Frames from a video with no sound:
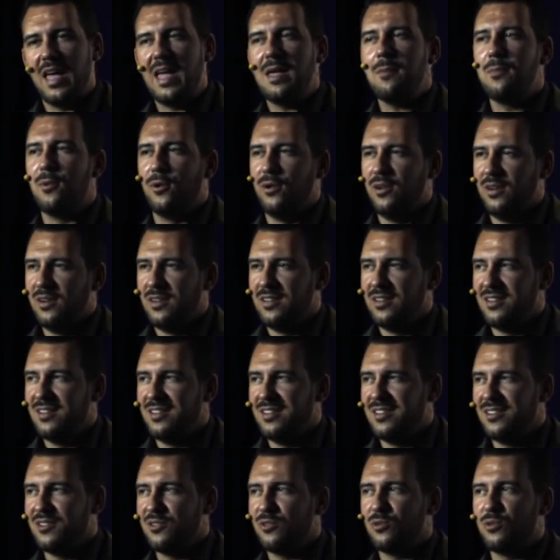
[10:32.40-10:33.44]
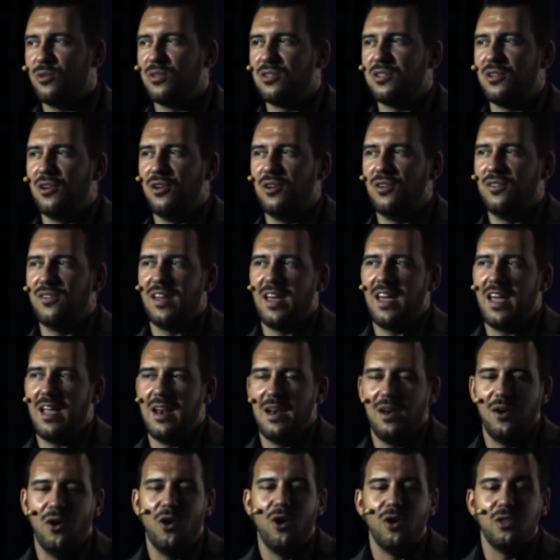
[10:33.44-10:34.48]
able to solve
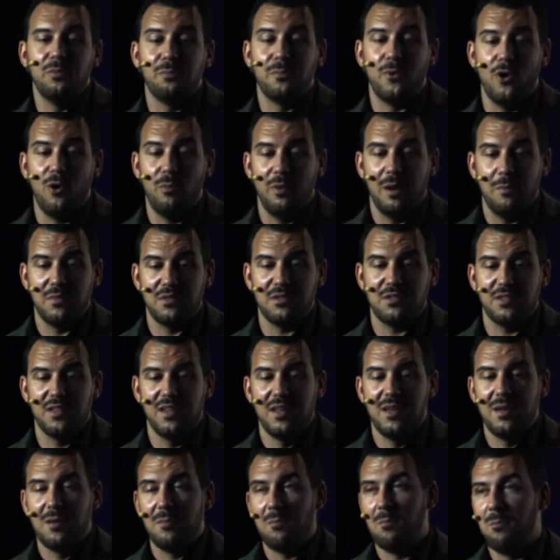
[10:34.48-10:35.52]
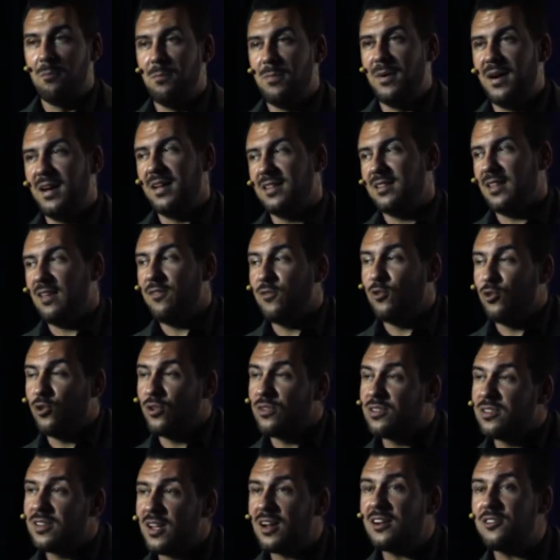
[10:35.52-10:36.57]
all problems. But if you
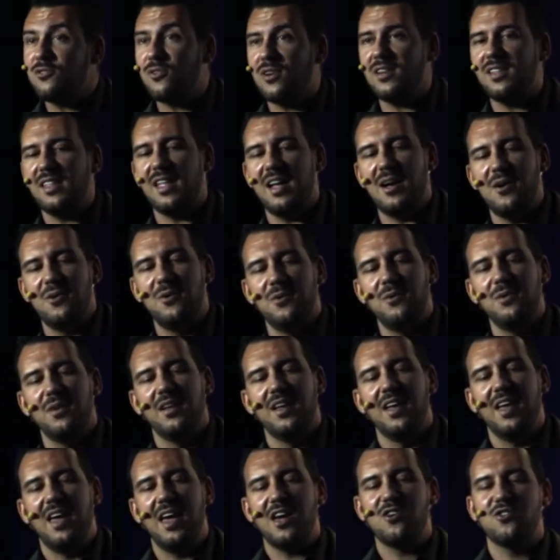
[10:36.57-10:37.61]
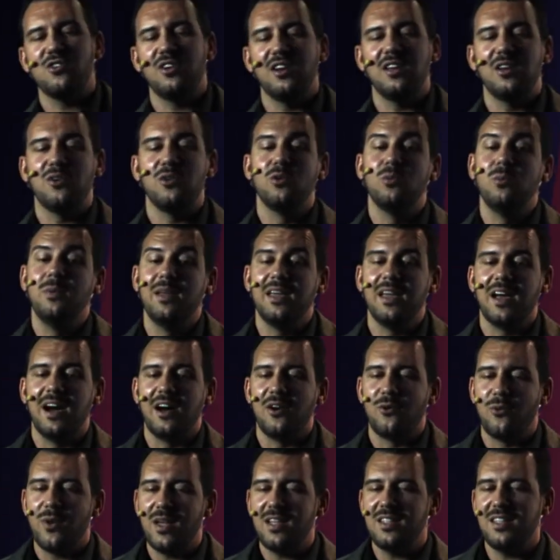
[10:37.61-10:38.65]
don't start right now, actually you'll
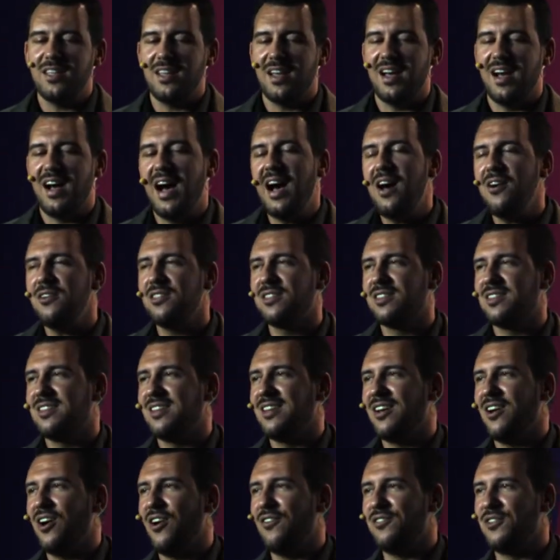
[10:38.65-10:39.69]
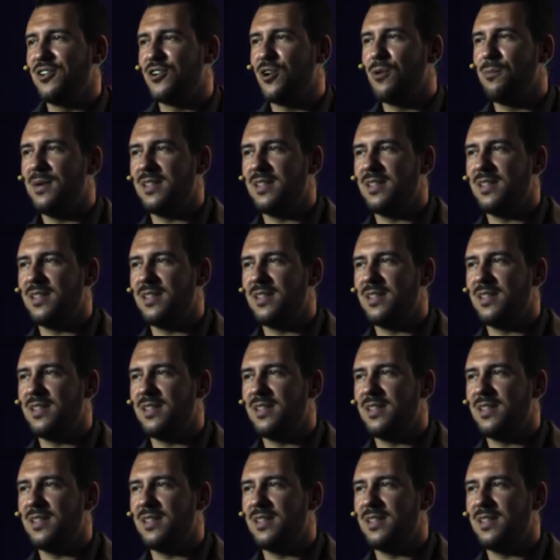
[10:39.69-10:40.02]
be already out of the